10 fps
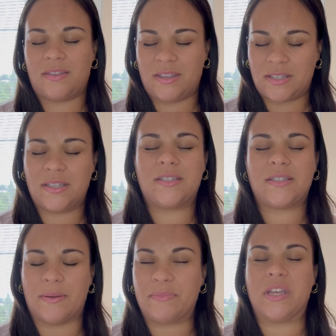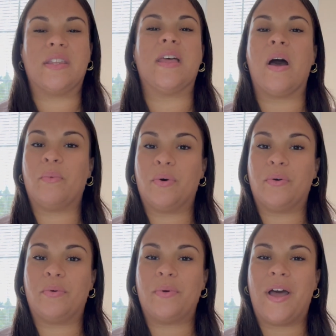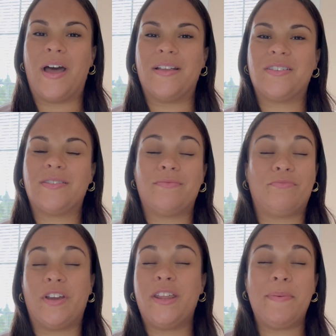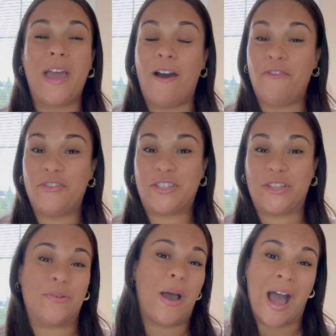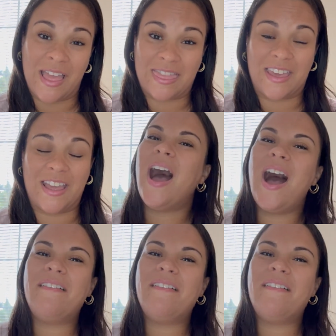this is something that will really be helpful to you, I think.